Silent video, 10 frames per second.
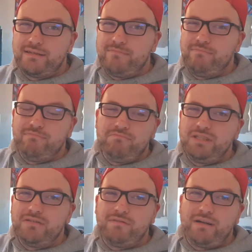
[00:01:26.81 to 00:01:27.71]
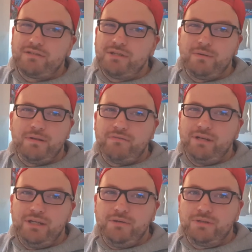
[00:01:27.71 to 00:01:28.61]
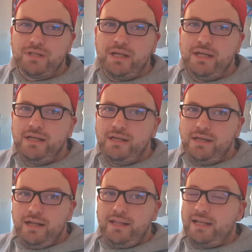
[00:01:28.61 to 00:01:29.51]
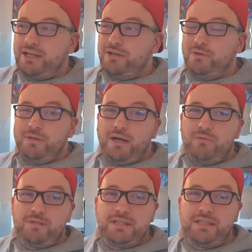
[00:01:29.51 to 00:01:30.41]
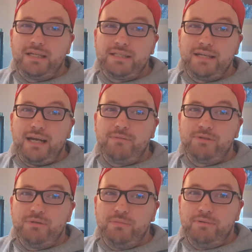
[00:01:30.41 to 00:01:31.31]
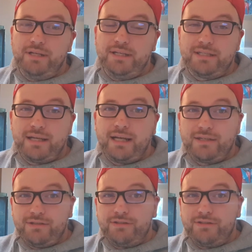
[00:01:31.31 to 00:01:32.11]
It's about 2 or 3 usually, and they can do that up to 6 times through the breeding cycle.